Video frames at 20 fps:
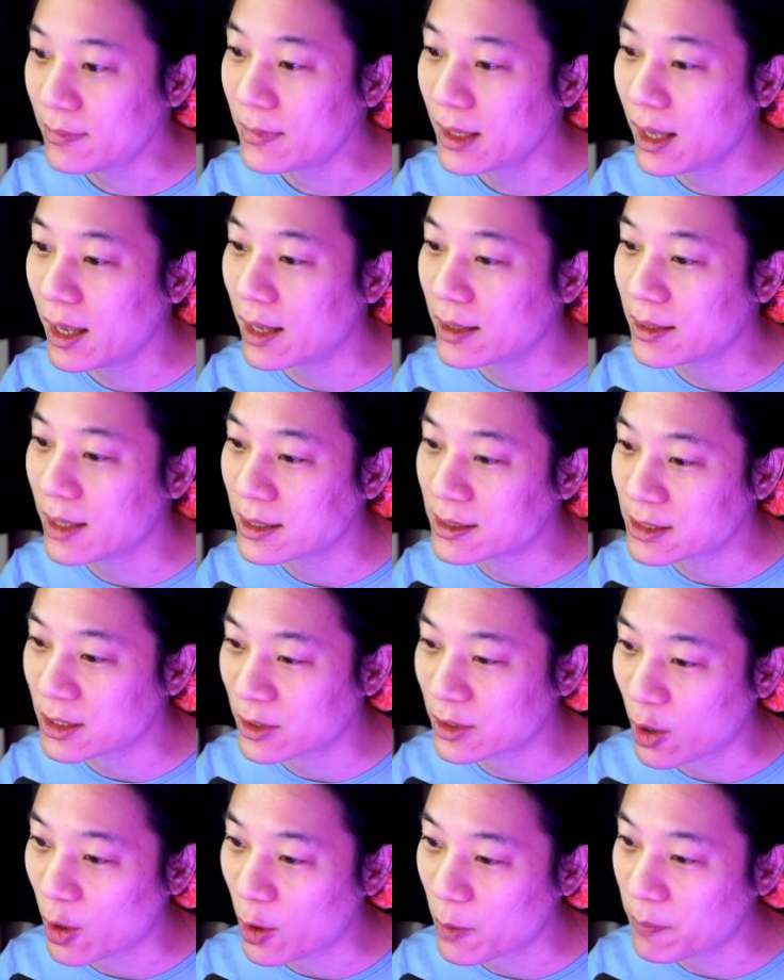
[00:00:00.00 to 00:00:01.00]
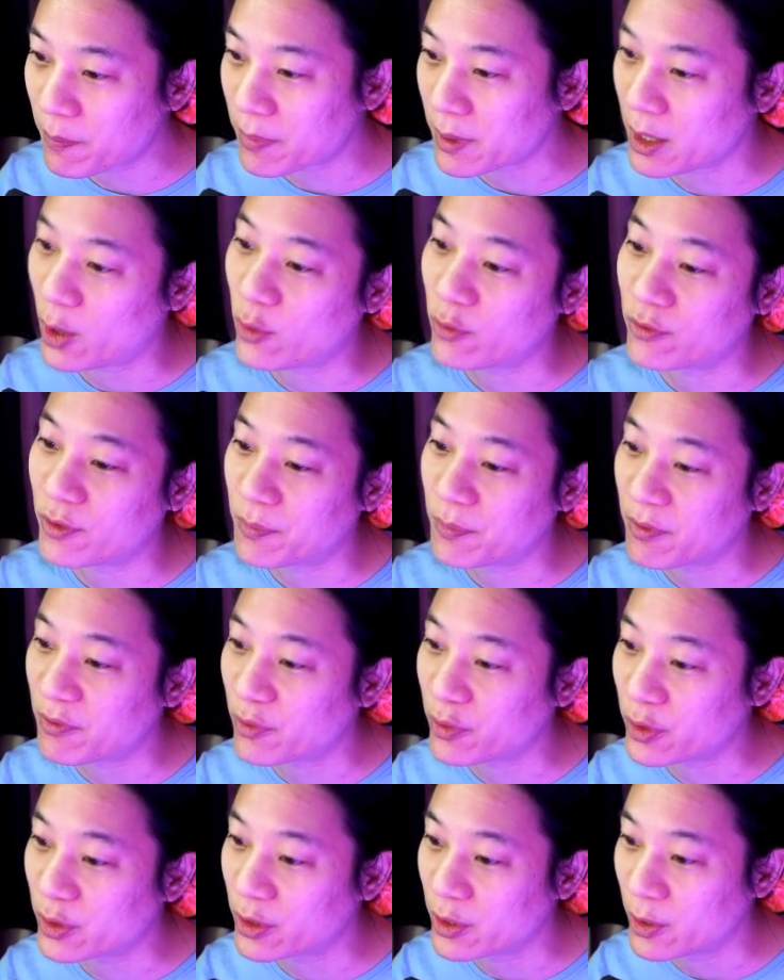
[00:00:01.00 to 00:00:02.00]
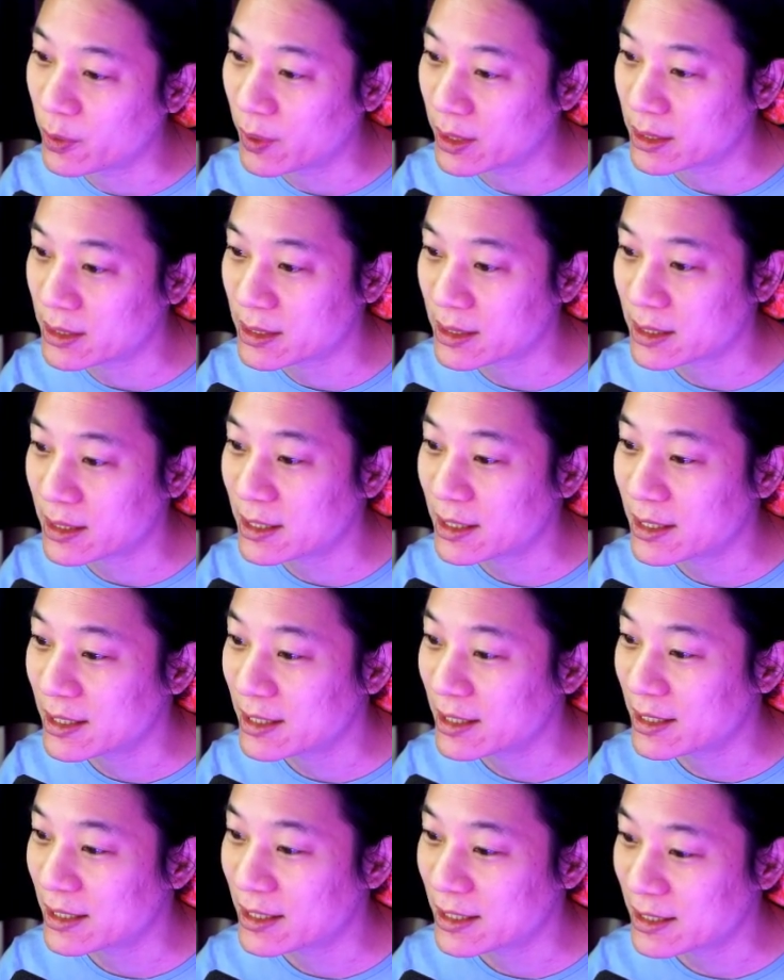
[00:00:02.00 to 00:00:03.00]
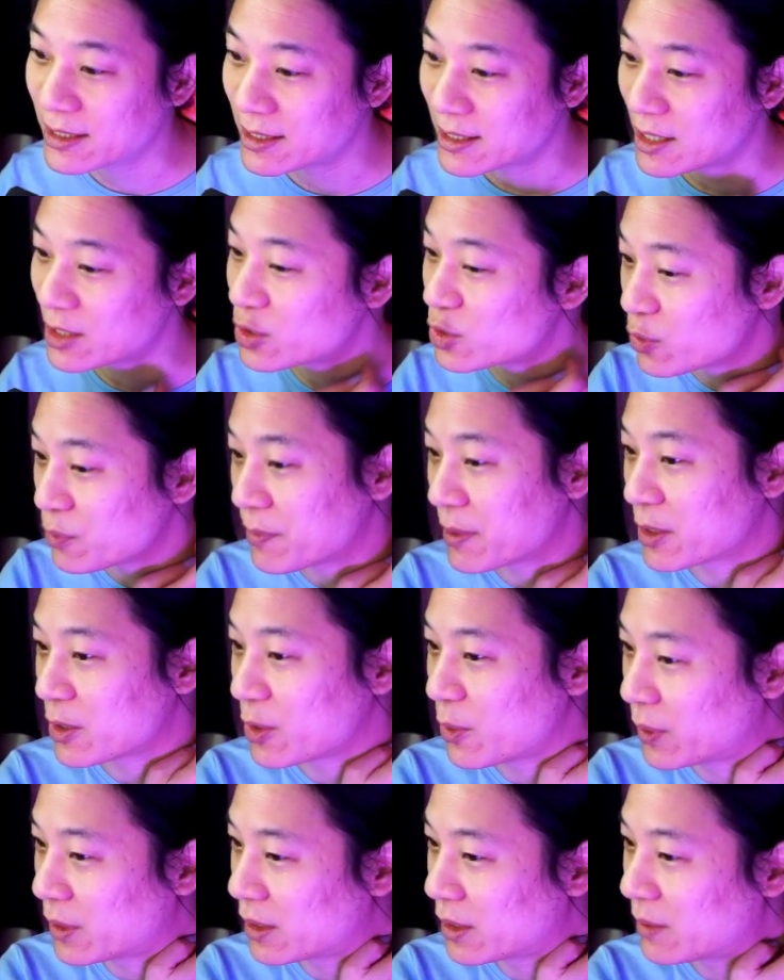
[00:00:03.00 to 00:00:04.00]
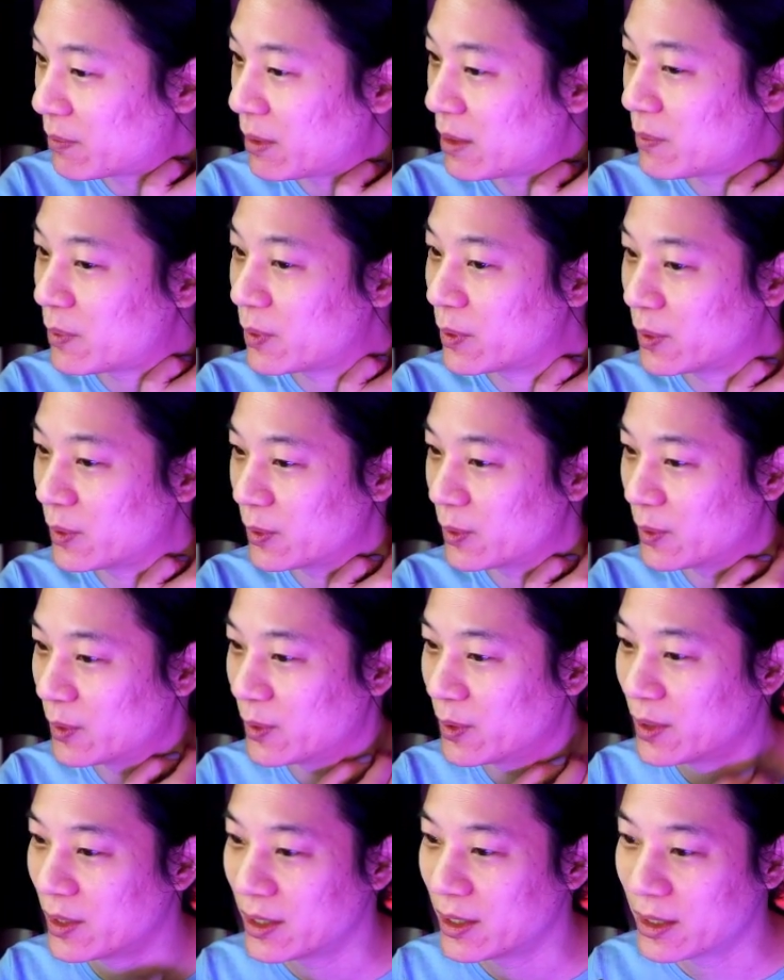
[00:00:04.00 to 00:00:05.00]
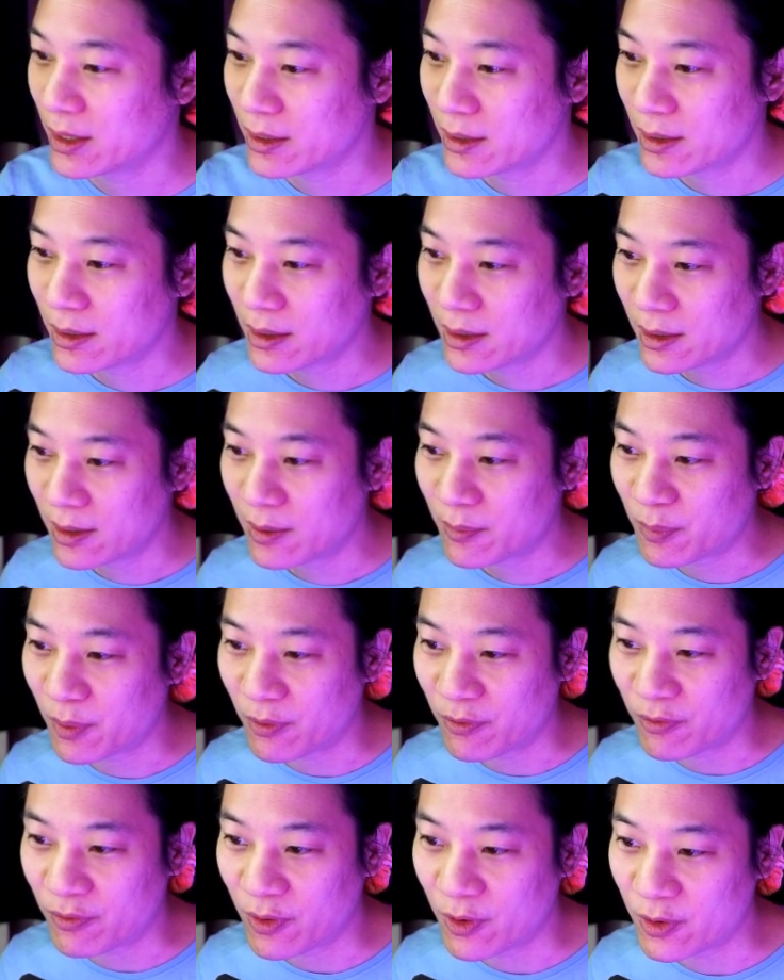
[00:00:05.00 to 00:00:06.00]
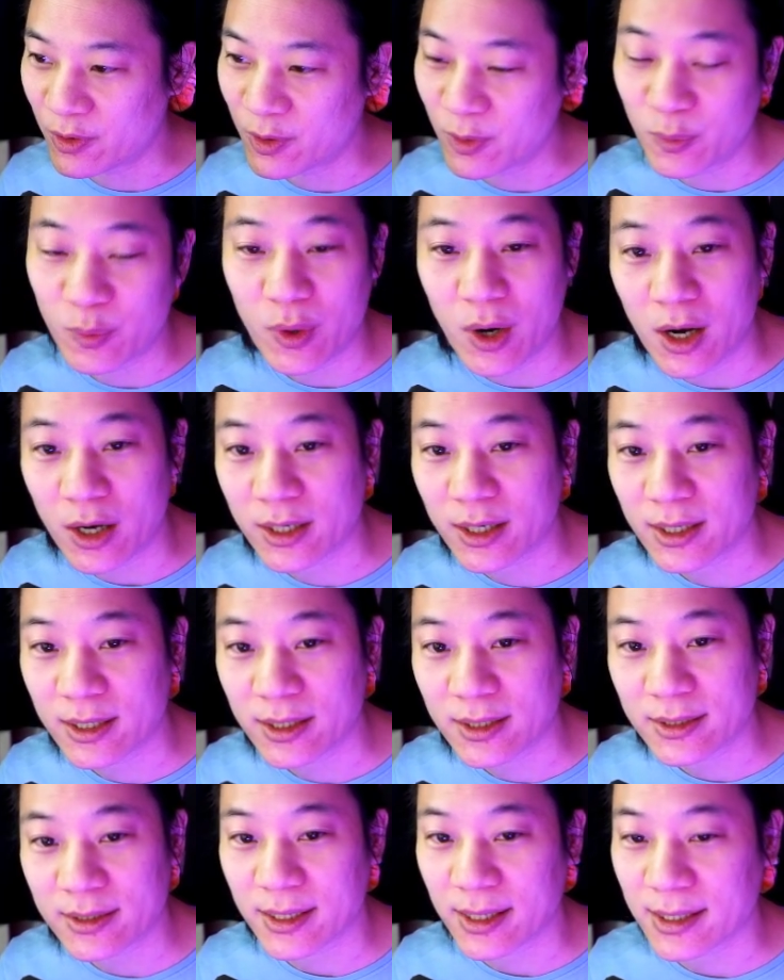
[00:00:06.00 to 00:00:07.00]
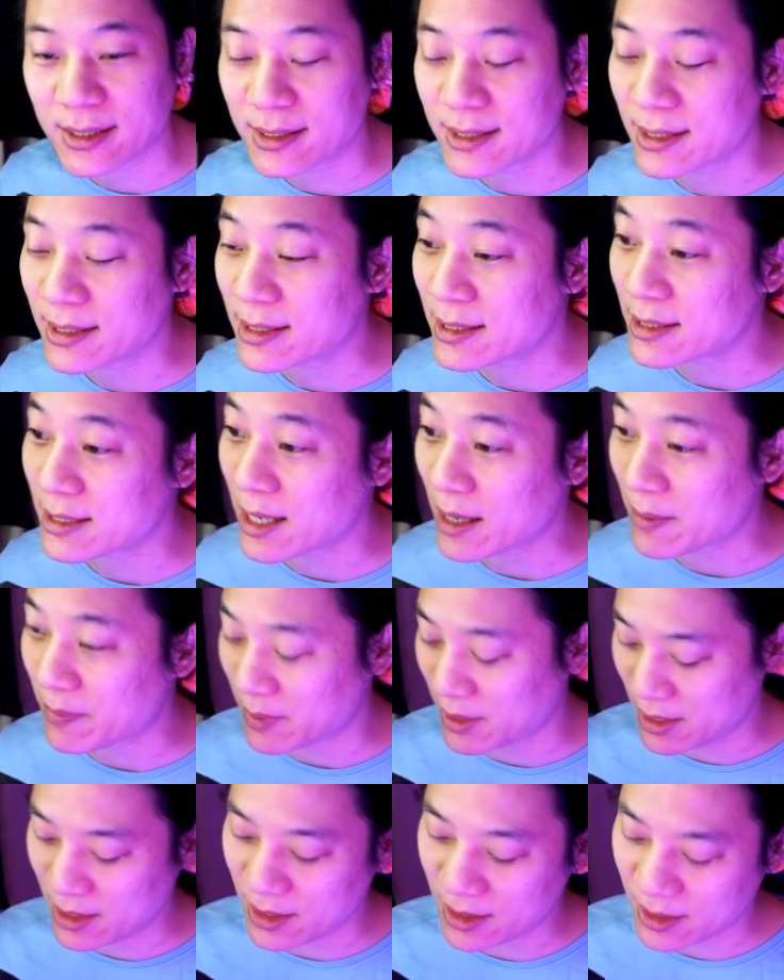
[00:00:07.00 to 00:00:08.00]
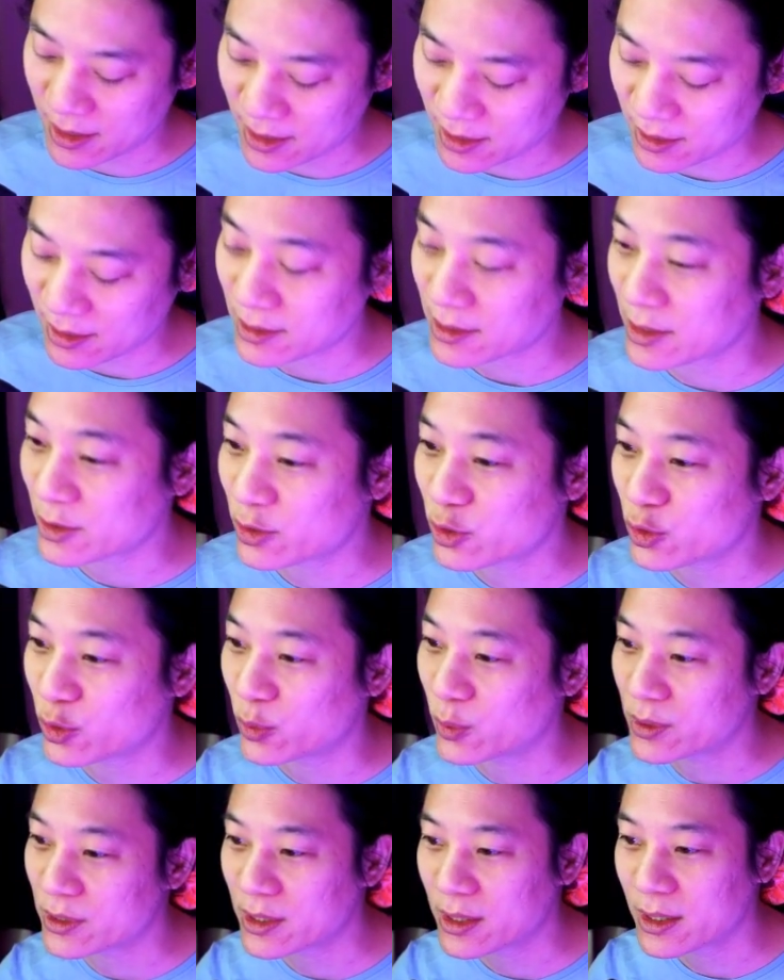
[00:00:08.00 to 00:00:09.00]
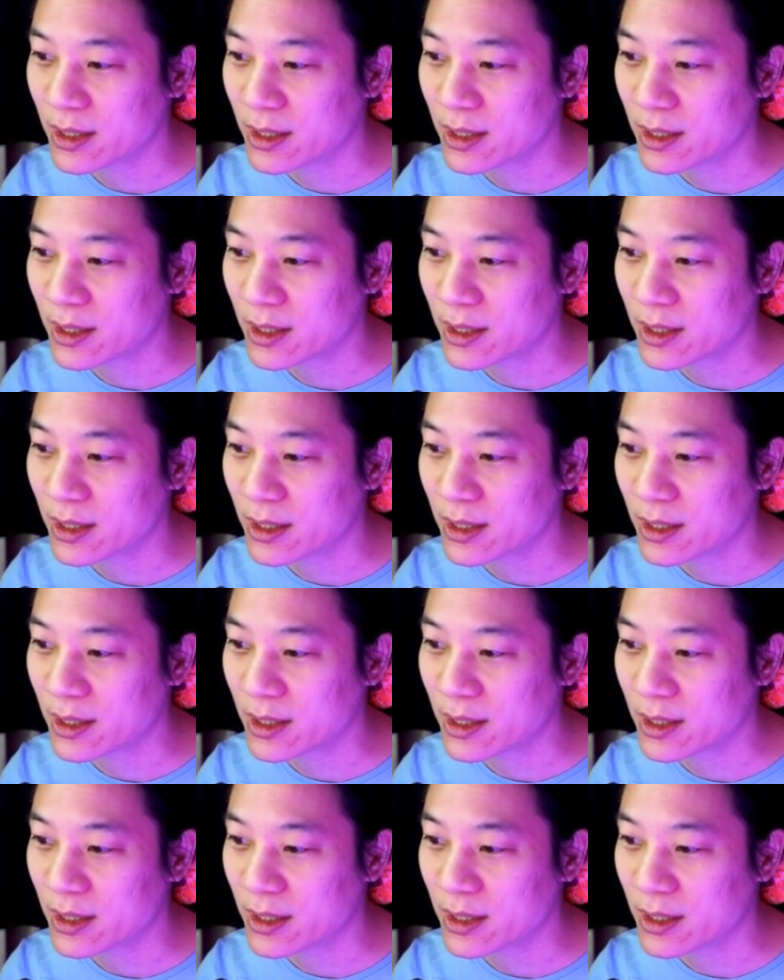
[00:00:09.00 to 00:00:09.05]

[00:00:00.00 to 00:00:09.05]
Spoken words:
it's going to be over before you knew it. Assuming you're one of the people who prefer your work nice and snappy, nice and short.